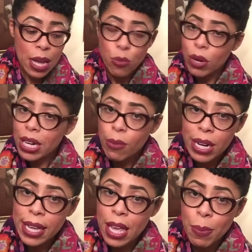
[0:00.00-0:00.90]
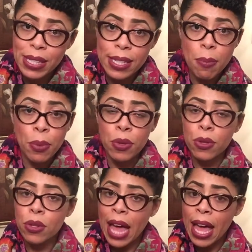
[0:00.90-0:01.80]
Really keep it
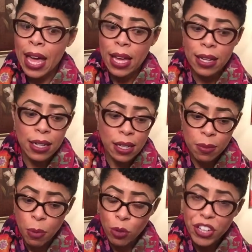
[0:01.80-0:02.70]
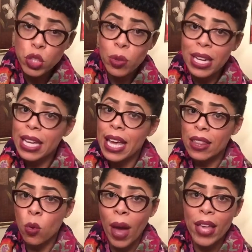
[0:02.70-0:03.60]
simple, and both visually
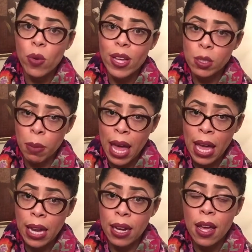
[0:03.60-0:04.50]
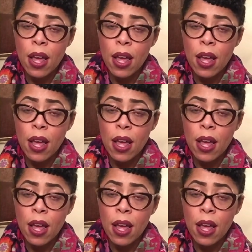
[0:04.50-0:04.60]
and the way you explain